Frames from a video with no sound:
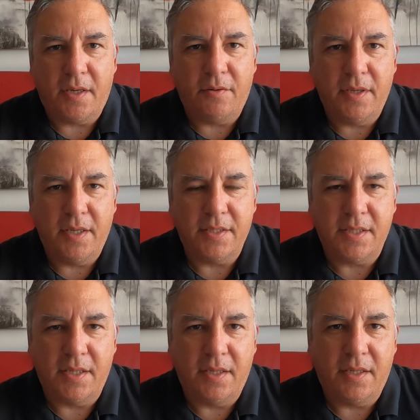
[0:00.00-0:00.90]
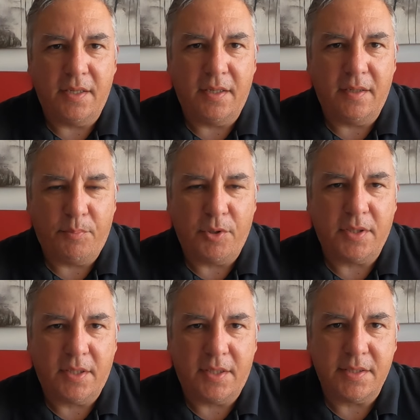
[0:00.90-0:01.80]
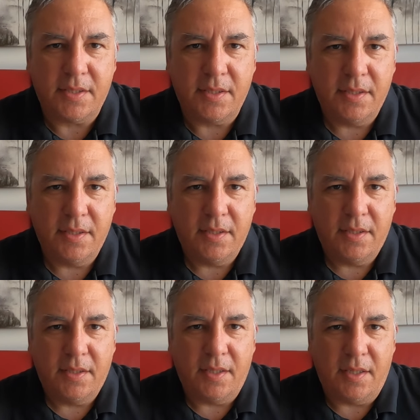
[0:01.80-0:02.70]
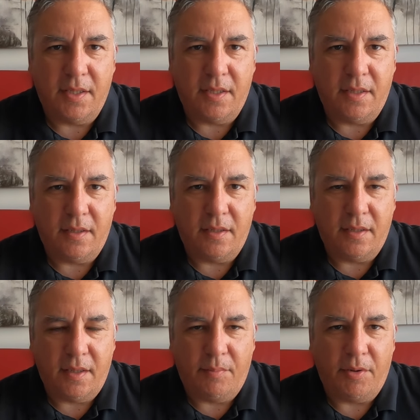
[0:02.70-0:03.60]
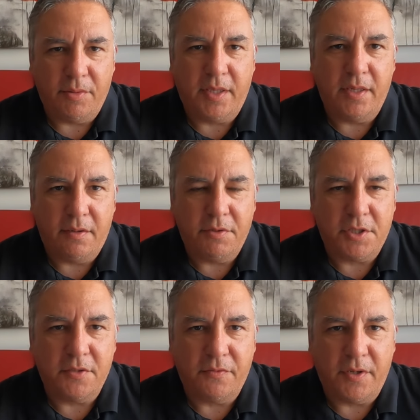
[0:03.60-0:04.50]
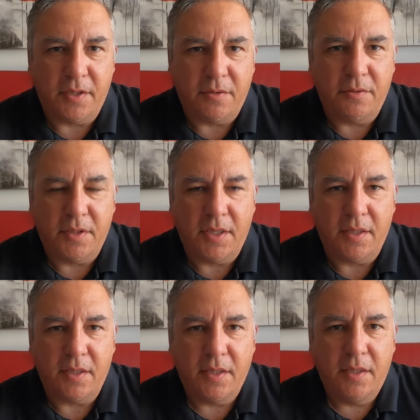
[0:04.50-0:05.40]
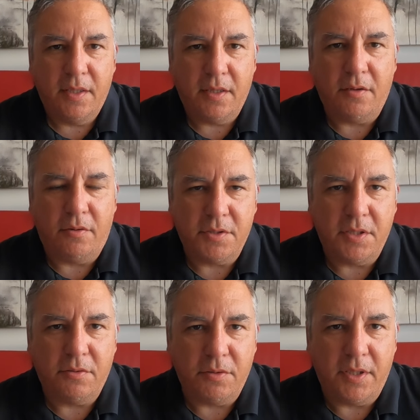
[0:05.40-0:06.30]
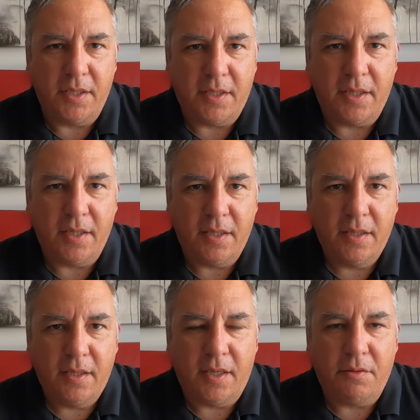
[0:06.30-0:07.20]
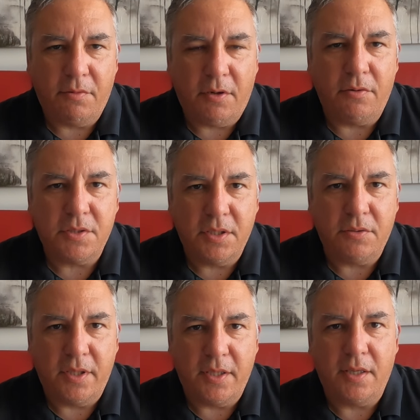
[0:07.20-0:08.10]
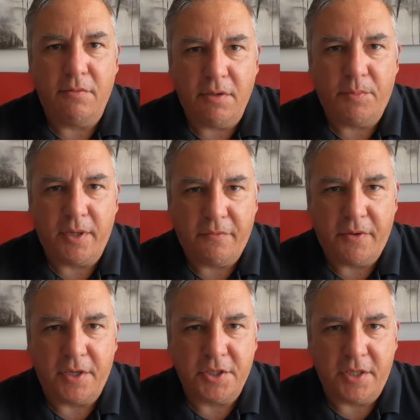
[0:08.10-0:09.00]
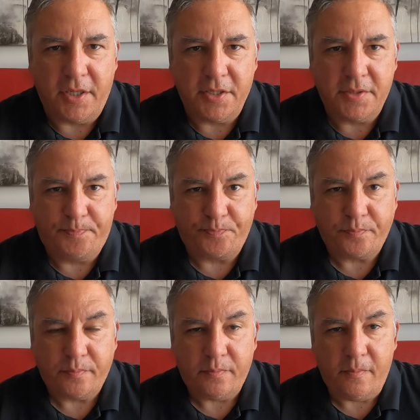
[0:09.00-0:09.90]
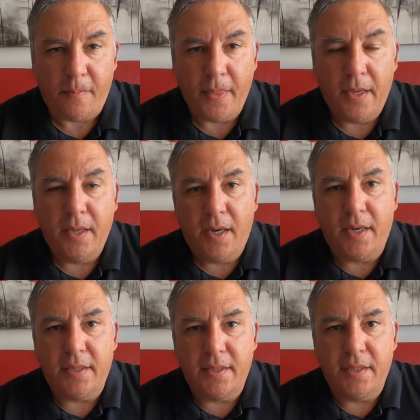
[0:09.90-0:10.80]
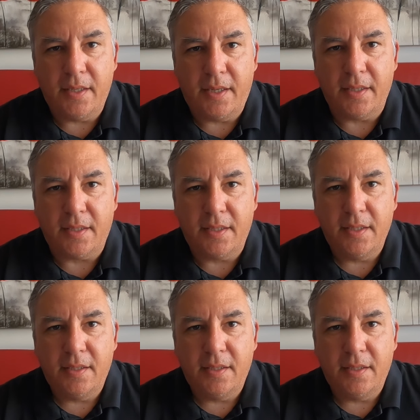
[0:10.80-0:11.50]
now has a podcast about gear, which is very good, and he goes into detail, and he goes into detail with manufacturers. I really liked